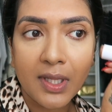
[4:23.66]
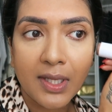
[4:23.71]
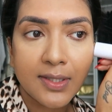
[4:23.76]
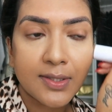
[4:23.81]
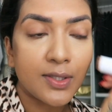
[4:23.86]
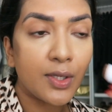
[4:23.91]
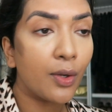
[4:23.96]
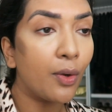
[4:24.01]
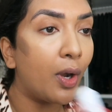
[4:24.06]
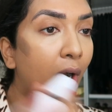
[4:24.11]

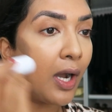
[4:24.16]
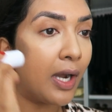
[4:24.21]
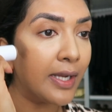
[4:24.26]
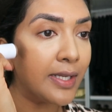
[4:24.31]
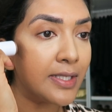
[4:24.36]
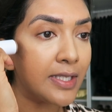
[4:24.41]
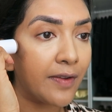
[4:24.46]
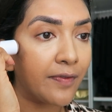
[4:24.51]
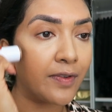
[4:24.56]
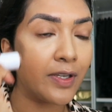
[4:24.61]
So I
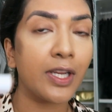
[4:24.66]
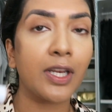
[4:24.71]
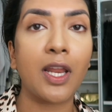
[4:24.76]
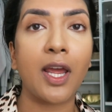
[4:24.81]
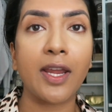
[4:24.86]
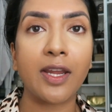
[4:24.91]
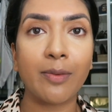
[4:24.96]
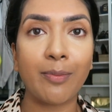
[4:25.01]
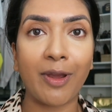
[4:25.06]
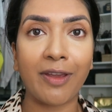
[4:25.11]
definitely
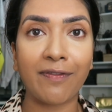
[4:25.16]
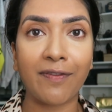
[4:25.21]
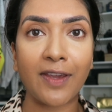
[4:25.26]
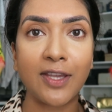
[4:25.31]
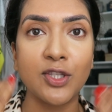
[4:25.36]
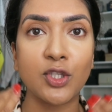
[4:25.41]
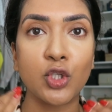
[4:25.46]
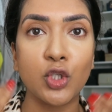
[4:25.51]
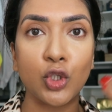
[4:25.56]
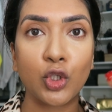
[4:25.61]
like my
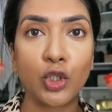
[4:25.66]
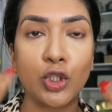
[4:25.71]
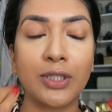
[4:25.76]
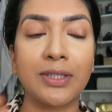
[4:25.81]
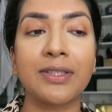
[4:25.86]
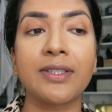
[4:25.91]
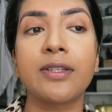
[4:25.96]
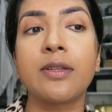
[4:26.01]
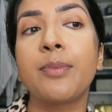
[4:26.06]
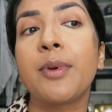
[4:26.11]
face to look
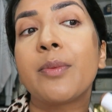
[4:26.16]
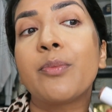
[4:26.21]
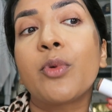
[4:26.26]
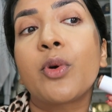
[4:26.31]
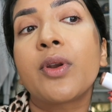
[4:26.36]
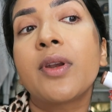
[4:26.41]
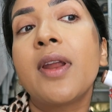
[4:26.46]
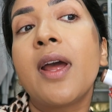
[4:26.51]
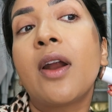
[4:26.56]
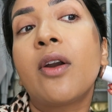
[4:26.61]
a little bit
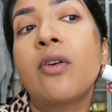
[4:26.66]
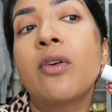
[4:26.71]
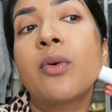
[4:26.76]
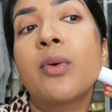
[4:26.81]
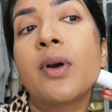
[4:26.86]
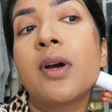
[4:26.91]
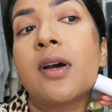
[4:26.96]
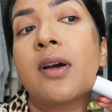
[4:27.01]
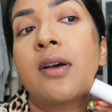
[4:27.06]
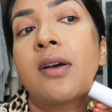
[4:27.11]
more
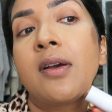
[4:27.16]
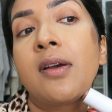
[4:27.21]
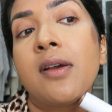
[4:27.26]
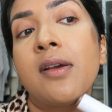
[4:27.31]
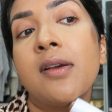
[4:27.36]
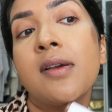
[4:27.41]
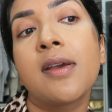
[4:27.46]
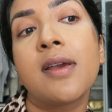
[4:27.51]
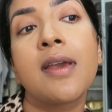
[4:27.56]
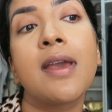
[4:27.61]
narrower.
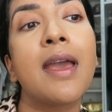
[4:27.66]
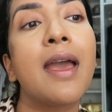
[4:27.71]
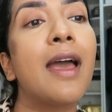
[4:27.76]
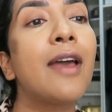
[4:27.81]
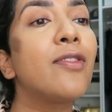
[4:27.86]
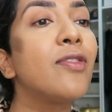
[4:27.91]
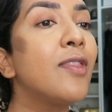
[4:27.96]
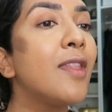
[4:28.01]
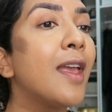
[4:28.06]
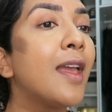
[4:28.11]

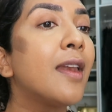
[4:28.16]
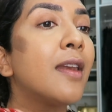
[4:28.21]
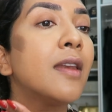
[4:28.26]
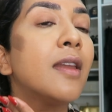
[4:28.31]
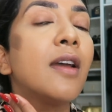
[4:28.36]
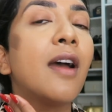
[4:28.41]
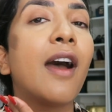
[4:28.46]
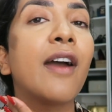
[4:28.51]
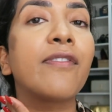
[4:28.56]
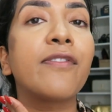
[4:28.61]
And
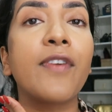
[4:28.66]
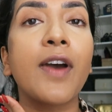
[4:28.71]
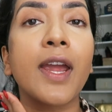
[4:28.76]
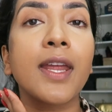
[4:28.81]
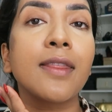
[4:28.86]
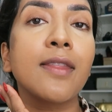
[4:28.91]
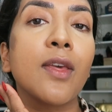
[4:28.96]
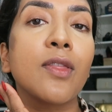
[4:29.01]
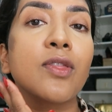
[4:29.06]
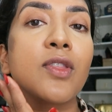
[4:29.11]
then I
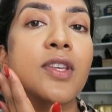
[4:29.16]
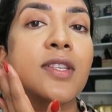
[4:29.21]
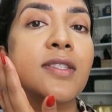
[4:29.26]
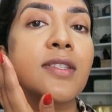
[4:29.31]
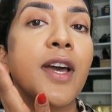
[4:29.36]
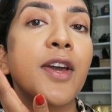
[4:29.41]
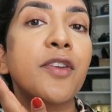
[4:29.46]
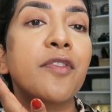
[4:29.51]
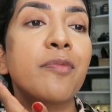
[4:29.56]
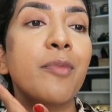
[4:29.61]
find that this
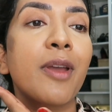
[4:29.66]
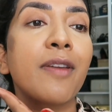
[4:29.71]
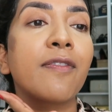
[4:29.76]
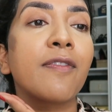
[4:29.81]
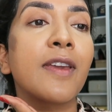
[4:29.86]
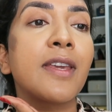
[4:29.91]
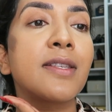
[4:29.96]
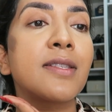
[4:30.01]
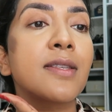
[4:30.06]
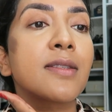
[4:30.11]
side of my
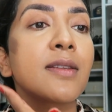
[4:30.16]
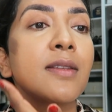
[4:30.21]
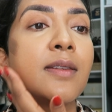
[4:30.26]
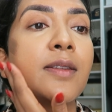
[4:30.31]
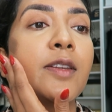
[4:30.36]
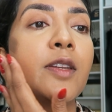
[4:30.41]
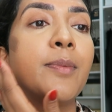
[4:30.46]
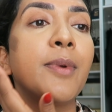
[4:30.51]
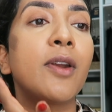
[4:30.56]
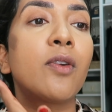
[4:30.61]
face is a
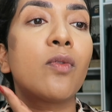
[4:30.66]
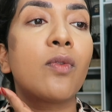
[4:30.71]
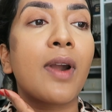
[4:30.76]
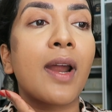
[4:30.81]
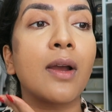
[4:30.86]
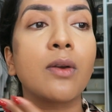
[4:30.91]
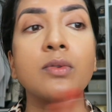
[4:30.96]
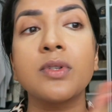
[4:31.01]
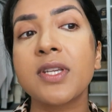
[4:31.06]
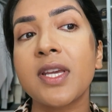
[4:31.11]
little bit
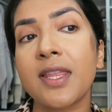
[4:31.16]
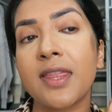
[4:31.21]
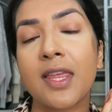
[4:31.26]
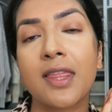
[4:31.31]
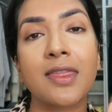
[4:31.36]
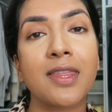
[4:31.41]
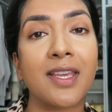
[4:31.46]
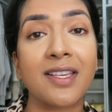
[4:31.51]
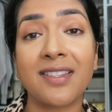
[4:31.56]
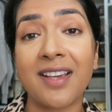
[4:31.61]
rounder
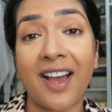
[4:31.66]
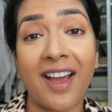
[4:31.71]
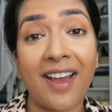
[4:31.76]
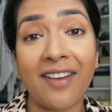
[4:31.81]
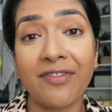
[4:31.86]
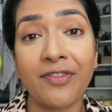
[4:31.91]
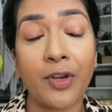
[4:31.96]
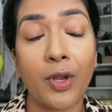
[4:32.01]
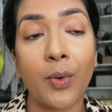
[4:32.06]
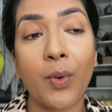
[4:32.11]
than this. I
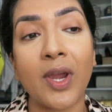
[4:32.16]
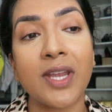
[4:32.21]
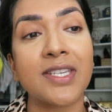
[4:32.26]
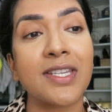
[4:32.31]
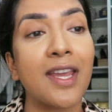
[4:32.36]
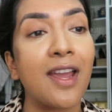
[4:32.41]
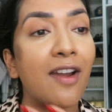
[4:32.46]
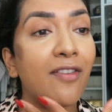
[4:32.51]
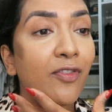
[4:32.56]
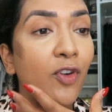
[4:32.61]
have no
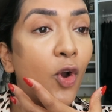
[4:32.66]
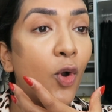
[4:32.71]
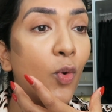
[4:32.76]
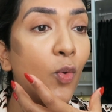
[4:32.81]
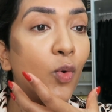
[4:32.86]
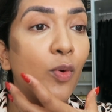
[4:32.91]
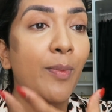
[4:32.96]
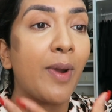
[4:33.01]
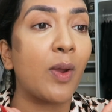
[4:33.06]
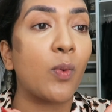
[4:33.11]
idea. I've got
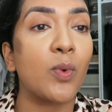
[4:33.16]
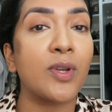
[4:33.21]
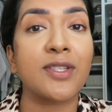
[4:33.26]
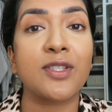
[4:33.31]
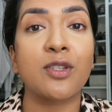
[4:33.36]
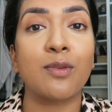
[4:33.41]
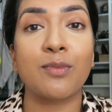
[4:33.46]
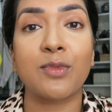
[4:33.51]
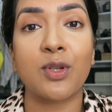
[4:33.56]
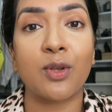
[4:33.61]
all my
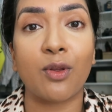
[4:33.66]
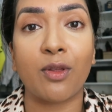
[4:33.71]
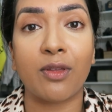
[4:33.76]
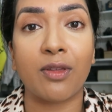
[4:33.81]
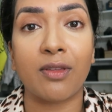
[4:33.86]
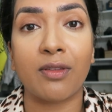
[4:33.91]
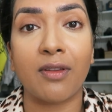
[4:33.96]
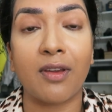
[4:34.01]
wisdom tooth